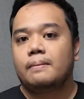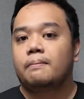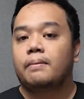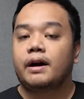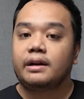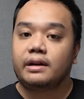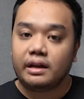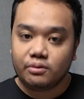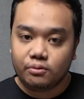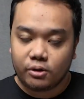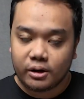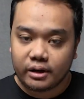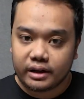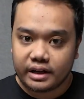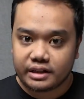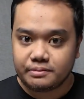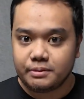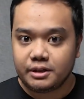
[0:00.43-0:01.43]
Pi
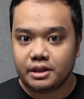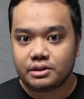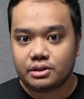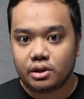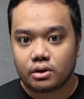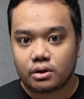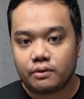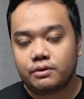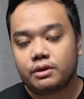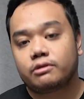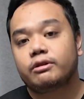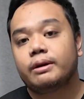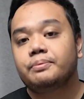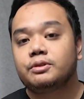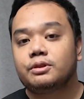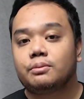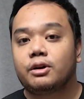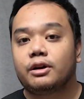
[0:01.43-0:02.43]
Network has been the talk of the
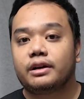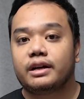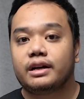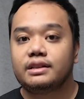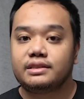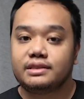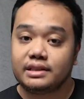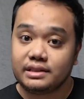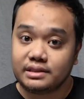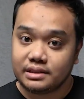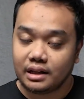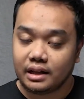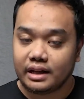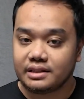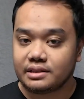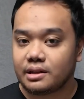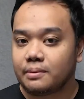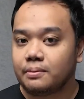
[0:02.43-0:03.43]
crypto market since the
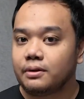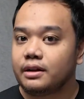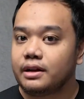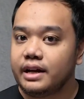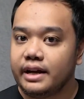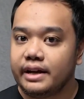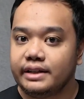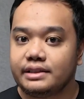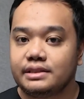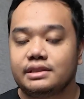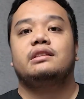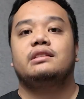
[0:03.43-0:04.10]
last couple of days.